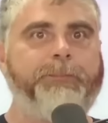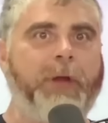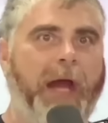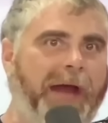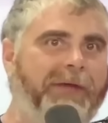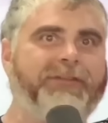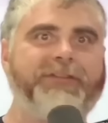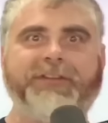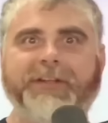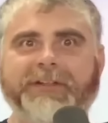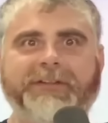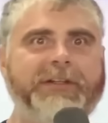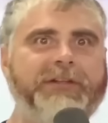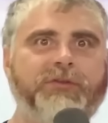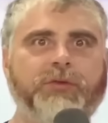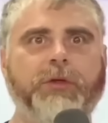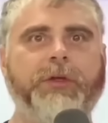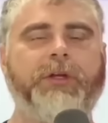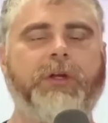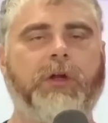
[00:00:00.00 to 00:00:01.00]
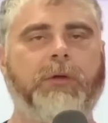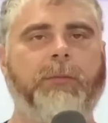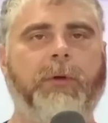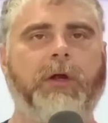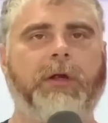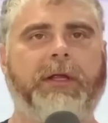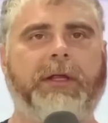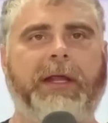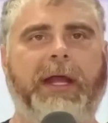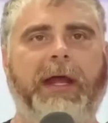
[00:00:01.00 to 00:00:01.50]
have a 16 trillion dollar
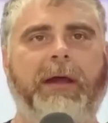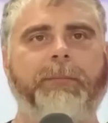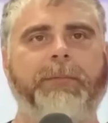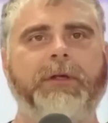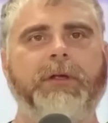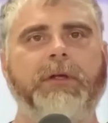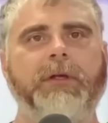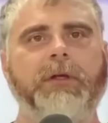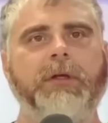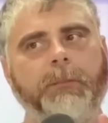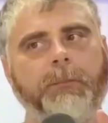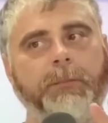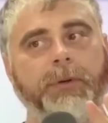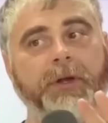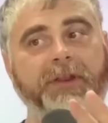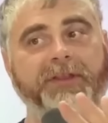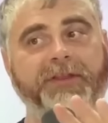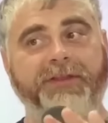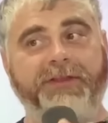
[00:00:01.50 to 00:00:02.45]
market cap. But